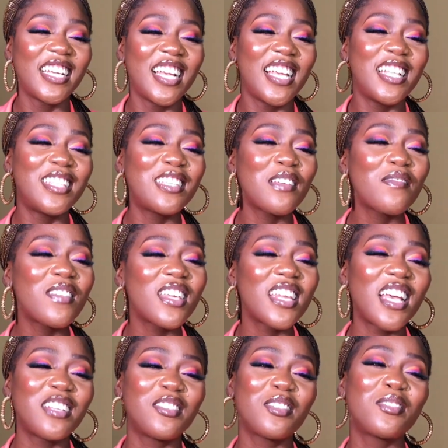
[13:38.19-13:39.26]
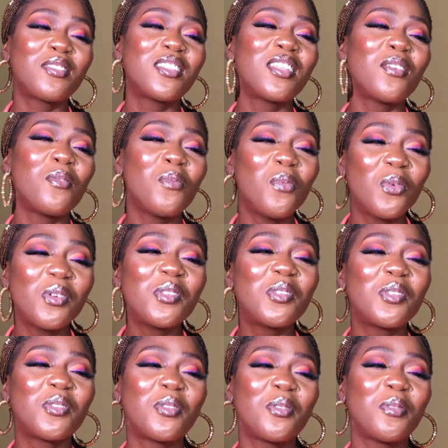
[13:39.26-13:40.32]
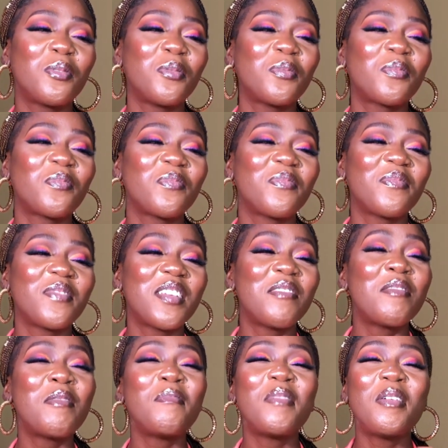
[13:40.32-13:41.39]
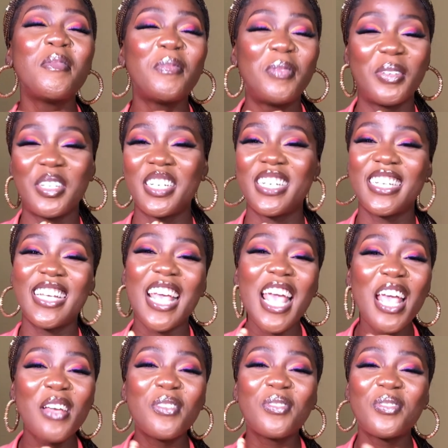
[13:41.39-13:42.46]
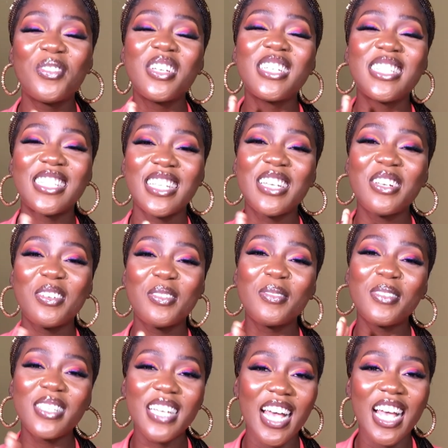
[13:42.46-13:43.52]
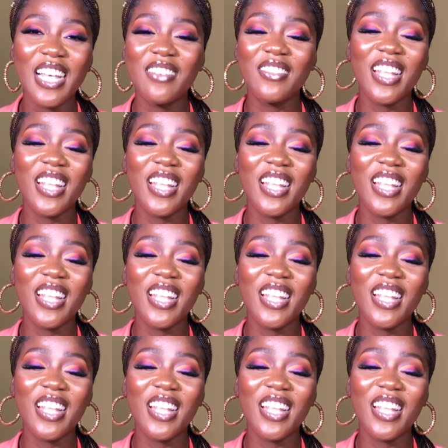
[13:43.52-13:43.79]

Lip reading: It's something I just want to remember every single time.